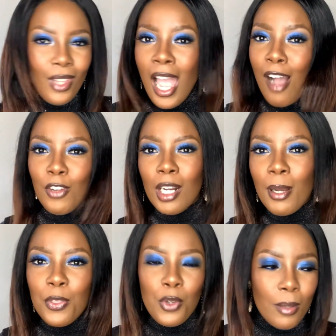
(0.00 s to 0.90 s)
I've got
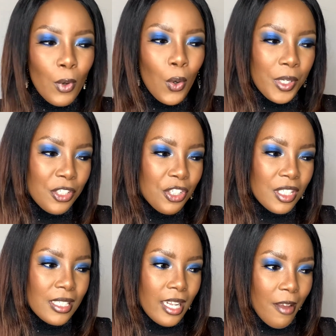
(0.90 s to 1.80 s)
about 3 more
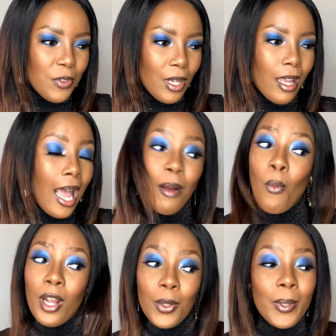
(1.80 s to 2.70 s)
questions left, so I
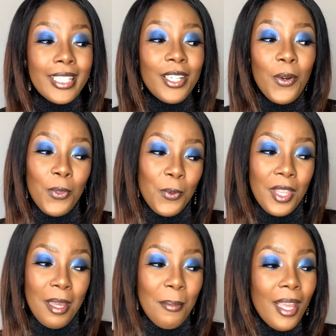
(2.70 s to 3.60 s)
want to quickly go through
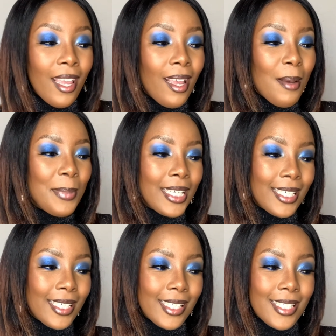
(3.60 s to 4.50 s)
them
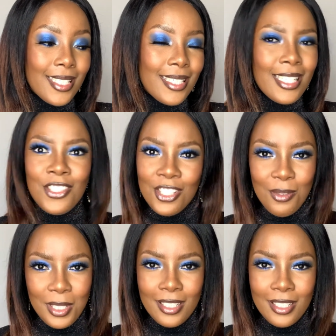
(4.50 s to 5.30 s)
because it's just 3.